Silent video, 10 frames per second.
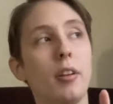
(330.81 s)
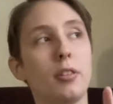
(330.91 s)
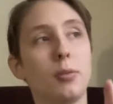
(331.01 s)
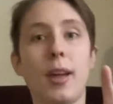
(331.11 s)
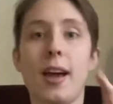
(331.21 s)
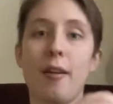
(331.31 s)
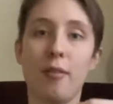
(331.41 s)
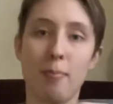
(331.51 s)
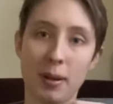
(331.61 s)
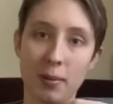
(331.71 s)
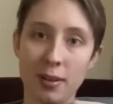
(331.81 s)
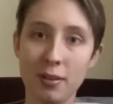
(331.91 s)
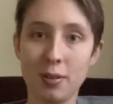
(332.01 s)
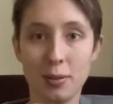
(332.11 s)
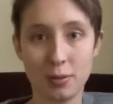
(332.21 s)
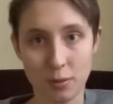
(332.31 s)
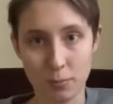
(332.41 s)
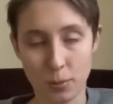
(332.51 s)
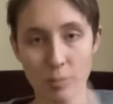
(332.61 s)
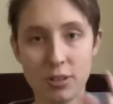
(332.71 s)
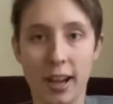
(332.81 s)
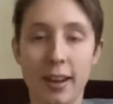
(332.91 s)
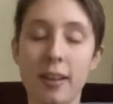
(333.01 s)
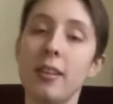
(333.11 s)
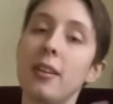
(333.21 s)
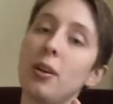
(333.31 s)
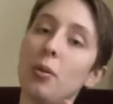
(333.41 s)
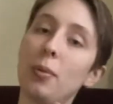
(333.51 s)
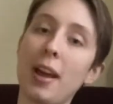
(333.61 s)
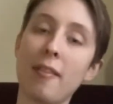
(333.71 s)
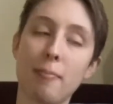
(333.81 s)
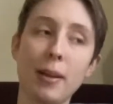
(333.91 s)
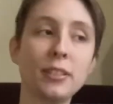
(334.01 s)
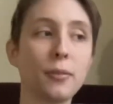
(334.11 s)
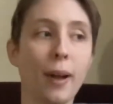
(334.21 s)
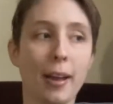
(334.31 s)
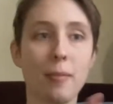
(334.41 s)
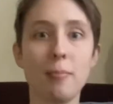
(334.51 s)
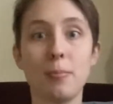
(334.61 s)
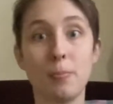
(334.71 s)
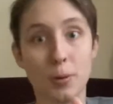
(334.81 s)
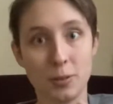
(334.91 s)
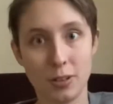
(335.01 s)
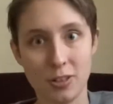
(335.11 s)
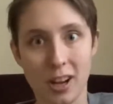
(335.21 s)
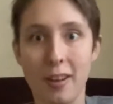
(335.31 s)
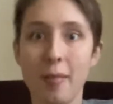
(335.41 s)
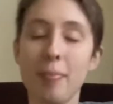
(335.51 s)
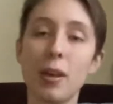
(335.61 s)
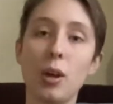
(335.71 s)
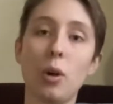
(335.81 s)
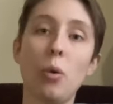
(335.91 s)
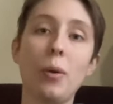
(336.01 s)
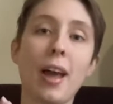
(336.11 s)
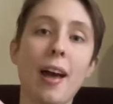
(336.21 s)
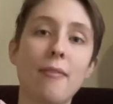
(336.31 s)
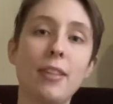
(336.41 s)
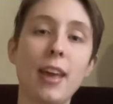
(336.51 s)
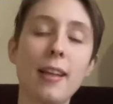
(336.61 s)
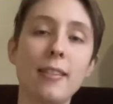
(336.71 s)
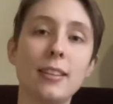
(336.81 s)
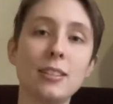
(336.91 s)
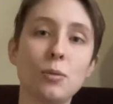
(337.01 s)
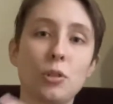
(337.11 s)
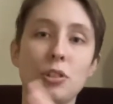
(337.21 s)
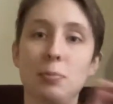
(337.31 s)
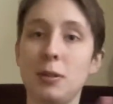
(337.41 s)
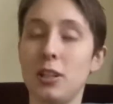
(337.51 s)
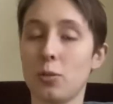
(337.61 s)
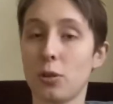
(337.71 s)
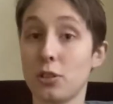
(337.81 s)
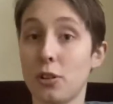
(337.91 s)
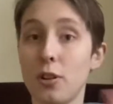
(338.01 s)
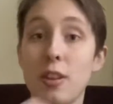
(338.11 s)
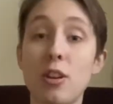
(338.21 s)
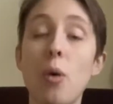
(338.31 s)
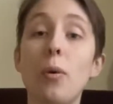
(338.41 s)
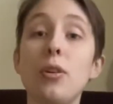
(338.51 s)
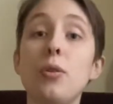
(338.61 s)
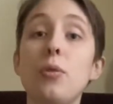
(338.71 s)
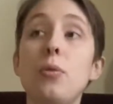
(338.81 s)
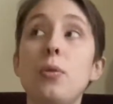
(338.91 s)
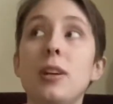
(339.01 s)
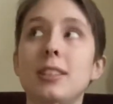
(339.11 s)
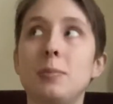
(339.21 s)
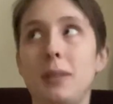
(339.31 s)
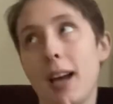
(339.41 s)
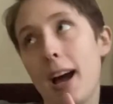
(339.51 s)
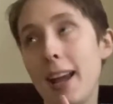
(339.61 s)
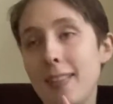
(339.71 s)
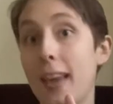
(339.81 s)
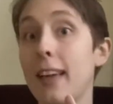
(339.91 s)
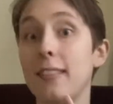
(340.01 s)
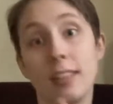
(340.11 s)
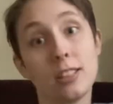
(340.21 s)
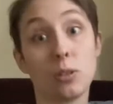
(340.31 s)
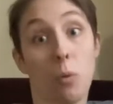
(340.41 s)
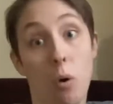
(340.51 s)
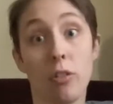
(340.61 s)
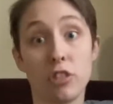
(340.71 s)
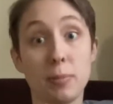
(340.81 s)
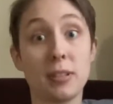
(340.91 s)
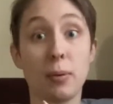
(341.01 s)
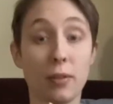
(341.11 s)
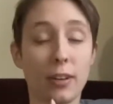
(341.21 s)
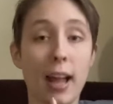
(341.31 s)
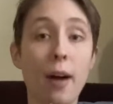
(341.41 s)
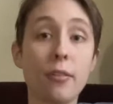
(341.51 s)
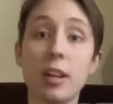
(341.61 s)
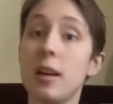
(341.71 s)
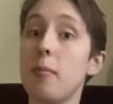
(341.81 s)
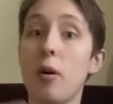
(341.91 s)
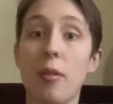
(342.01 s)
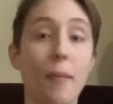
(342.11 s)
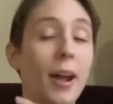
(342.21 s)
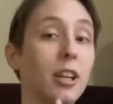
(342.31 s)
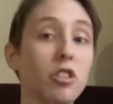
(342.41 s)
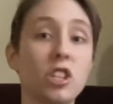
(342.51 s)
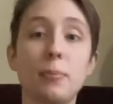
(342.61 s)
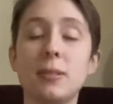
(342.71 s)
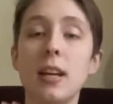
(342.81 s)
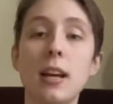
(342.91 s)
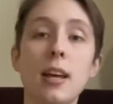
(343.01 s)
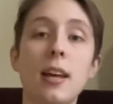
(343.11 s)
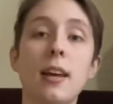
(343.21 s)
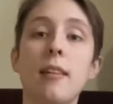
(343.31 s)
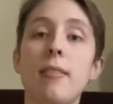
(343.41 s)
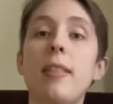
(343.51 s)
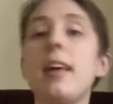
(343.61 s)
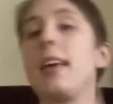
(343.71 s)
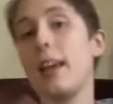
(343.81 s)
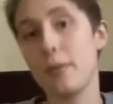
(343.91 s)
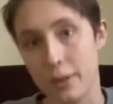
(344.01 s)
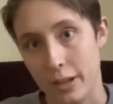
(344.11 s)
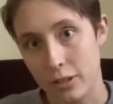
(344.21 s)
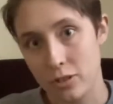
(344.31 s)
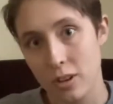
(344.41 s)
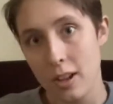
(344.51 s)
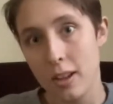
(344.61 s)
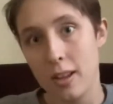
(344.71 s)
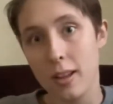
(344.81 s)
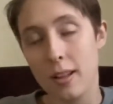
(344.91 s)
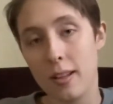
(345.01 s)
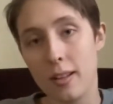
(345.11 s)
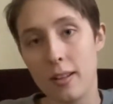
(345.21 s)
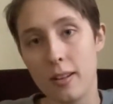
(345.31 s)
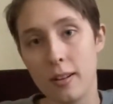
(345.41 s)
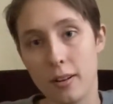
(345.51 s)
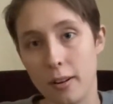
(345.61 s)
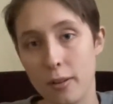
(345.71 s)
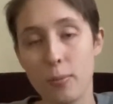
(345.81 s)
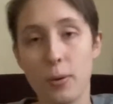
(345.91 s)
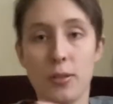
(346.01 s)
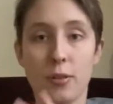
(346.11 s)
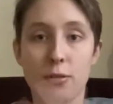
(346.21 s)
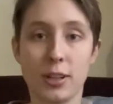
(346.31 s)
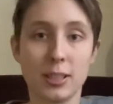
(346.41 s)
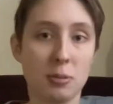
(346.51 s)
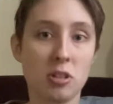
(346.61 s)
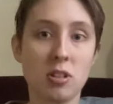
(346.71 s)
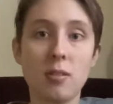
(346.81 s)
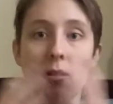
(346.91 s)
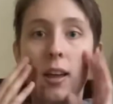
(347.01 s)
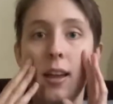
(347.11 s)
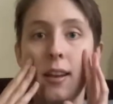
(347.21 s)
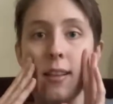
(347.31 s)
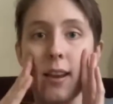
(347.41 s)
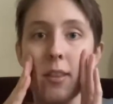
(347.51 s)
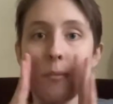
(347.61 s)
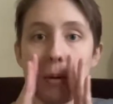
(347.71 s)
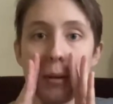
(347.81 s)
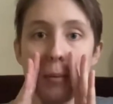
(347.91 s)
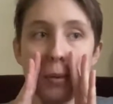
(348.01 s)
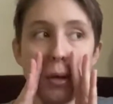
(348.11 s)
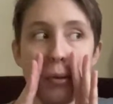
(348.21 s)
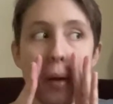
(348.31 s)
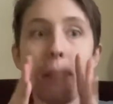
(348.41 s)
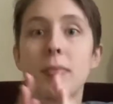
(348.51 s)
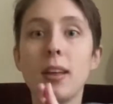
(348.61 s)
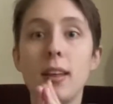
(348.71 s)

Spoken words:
So we have Bingwen, who's in rural China. We have Mazer Rackham, who's in China. We have the aliens, which are speeding towards Earth, and no one who is behind the aliens, so all the ships that would have encountered him, all the mining ships, they can't reach Earth with their transmission, and a lot of them are being blown up.